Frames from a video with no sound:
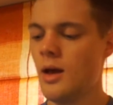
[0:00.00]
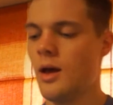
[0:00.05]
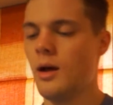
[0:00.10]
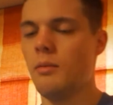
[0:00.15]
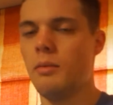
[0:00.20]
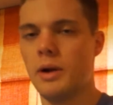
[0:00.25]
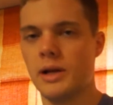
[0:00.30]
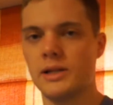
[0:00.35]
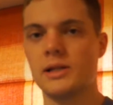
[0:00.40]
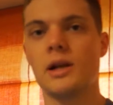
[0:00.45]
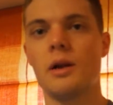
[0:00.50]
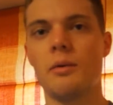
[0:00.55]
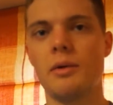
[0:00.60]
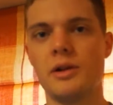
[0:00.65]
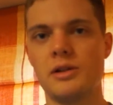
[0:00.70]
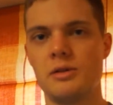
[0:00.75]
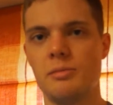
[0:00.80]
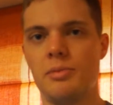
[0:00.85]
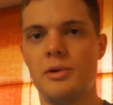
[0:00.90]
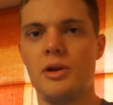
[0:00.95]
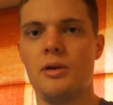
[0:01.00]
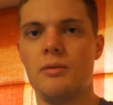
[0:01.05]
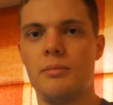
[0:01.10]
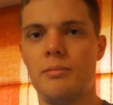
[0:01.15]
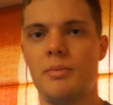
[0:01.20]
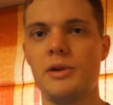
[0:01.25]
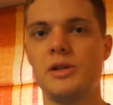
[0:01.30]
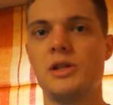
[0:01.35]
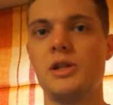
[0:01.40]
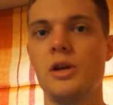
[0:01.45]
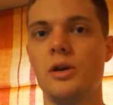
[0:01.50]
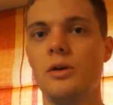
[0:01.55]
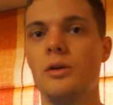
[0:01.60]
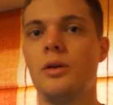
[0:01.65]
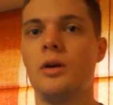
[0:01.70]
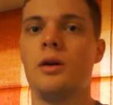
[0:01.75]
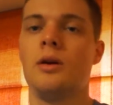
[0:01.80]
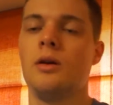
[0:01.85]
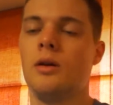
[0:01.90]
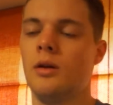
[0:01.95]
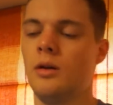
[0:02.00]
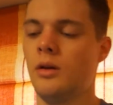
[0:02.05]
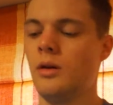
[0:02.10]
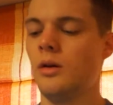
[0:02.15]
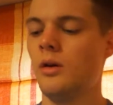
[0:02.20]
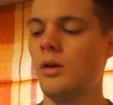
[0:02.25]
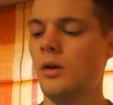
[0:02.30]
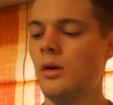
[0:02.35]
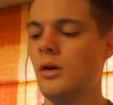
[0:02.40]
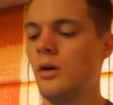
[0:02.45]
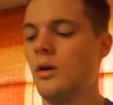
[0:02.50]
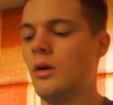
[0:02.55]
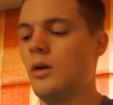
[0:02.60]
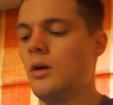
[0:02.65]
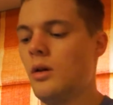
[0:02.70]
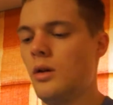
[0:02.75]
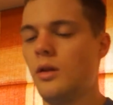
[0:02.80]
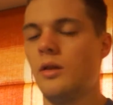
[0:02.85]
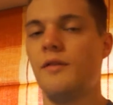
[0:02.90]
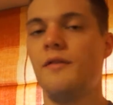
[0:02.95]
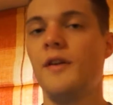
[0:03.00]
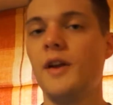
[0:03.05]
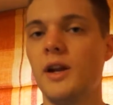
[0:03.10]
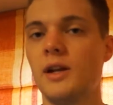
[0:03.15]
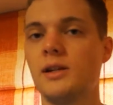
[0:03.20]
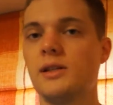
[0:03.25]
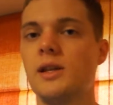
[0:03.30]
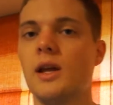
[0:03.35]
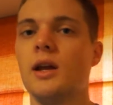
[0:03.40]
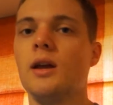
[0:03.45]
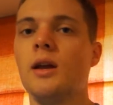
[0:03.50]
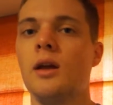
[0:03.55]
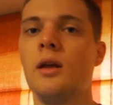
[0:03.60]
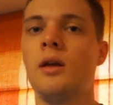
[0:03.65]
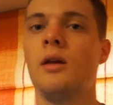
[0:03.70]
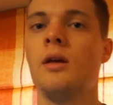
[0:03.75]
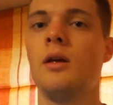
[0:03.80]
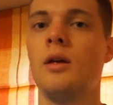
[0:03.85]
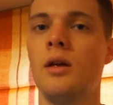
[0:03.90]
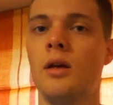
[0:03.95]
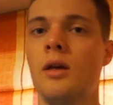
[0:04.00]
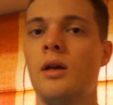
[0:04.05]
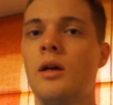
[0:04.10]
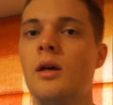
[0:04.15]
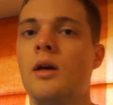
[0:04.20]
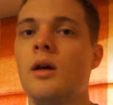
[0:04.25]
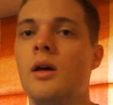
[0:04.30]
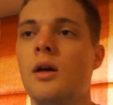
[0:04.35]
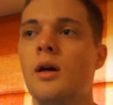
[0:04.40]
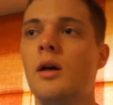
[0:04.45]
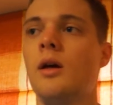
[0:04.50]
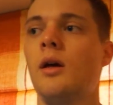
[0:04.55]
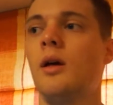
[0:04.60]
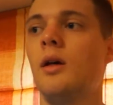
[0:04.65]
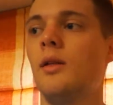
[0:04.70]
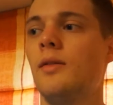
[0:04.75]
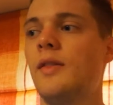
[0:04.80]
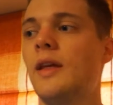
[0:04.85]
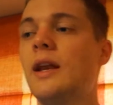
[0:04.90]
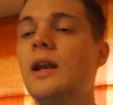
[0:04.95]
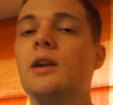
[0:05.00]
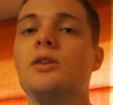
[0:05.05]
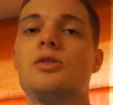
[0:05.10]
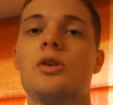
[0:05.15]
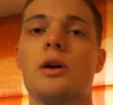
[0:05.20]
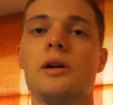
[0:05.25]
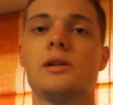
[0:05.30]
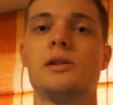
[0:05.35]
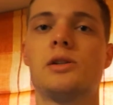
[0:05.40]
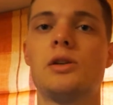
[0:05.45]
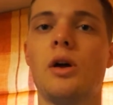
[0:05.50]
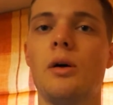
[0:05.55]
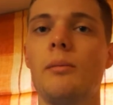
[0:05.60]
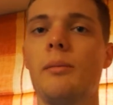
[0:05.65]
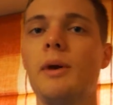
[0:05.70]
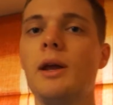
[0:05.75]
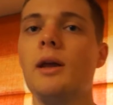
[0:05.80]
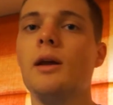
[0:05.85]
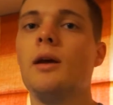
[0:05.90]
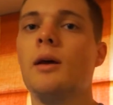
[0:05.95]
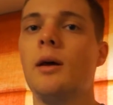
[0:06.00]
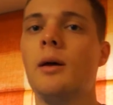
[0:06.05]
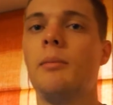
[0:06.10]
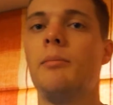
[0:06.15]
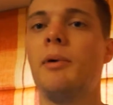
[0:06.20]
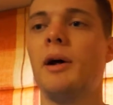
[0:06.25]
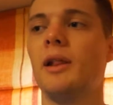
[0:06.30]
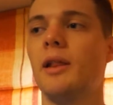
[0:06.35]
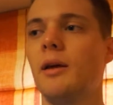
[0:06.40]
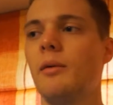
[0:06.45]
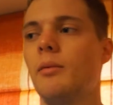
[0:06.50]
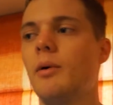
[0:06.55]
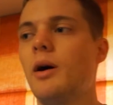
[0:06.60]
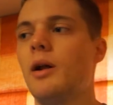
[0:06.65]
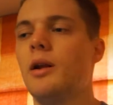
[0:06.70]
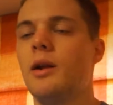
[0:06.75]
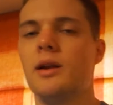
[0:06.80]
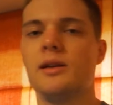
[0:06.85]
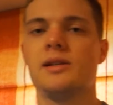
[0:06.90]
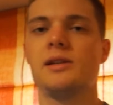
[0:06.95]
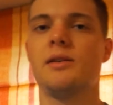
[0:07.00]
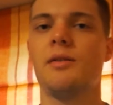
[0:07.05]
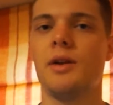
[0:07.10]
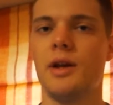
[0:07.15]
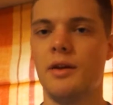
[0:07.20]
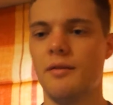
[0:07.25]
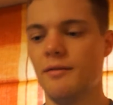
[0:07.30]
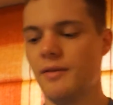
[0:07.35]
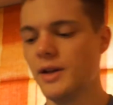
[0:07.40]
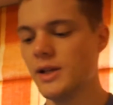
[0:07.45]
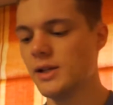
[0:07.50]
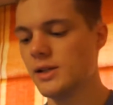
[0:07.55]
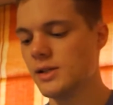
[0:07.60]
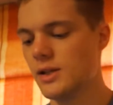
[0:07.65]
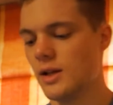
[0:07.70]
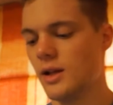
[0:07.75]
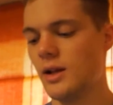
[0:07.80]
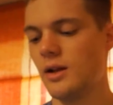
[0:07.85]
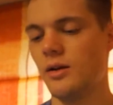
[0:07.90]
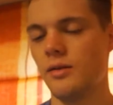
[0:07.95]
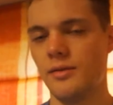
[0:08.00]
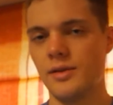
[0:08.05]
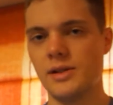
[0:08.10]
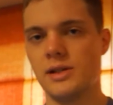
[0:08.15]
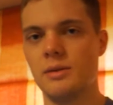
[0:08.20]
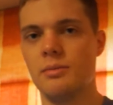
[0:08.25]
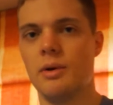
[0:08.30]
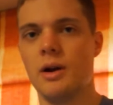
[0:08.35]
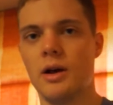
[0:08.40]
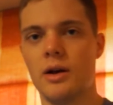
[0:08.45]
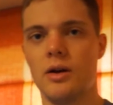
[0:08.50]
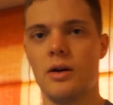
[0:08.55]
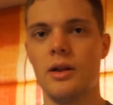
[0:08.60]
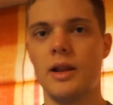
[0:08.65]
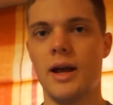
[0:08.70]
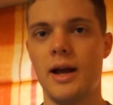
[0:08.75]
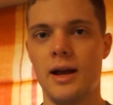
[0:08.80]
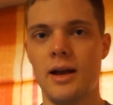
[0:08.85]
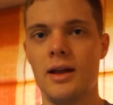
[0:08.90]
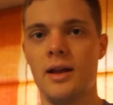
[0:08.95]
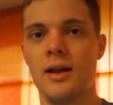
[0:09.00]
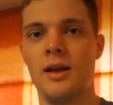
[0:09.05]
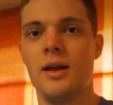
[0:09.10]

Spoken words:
And when I said I wanted to pursue the fitness thing, they didn't try and stop me, but they weren't necessarily convinced. And then obviously when I got that,